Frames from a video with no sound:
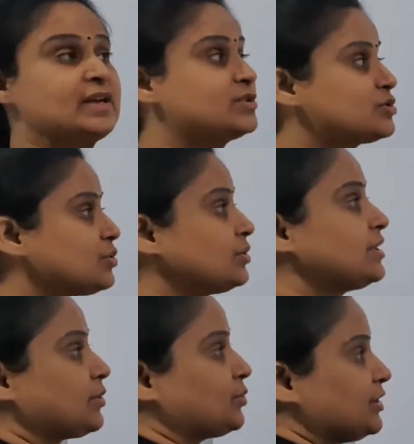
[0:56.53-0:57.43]
So
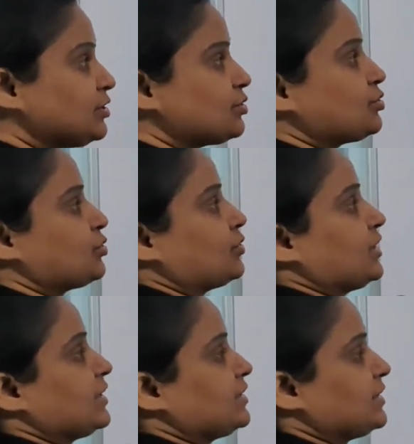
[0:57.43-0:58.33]
they are going to
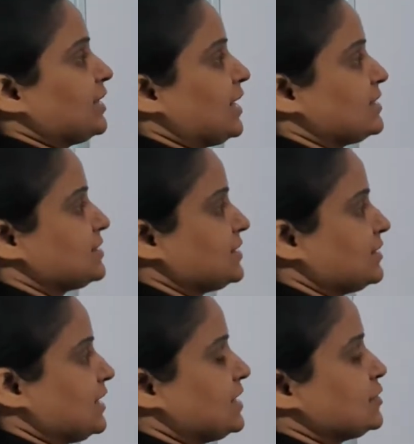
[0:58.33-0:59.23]
donate the
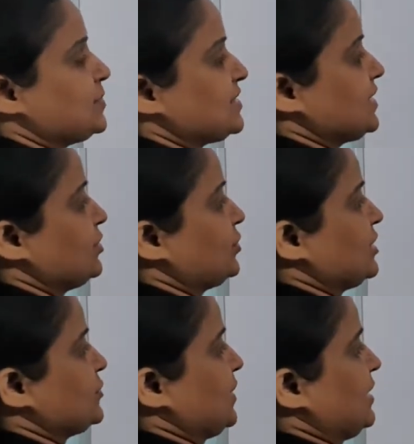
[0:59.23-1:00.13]
acid H plus and
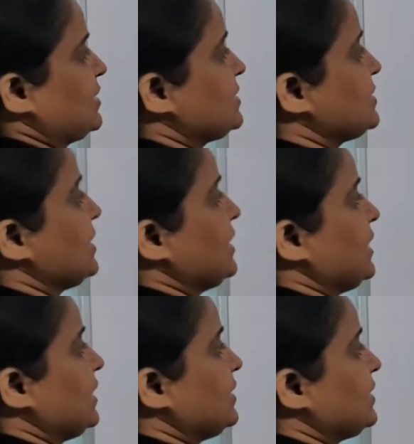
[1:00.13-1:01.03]
OH minus
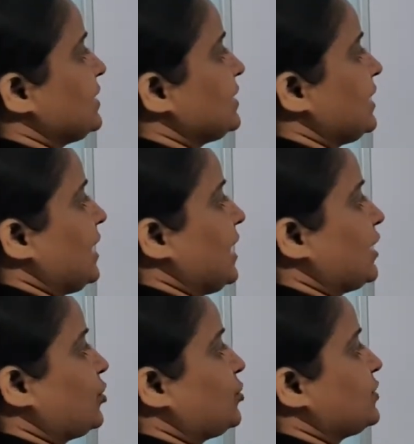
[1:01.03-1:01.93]
in their
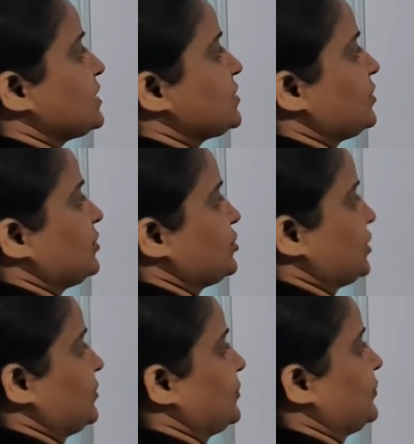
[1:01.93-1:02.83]
aqueous
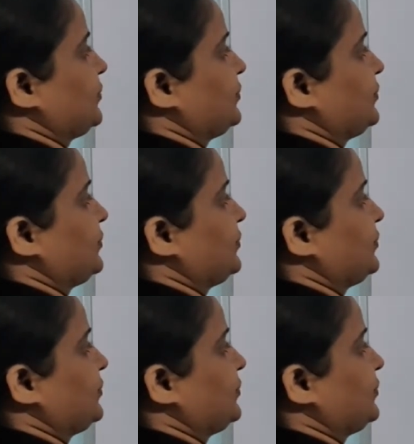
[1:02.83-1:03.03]
solution.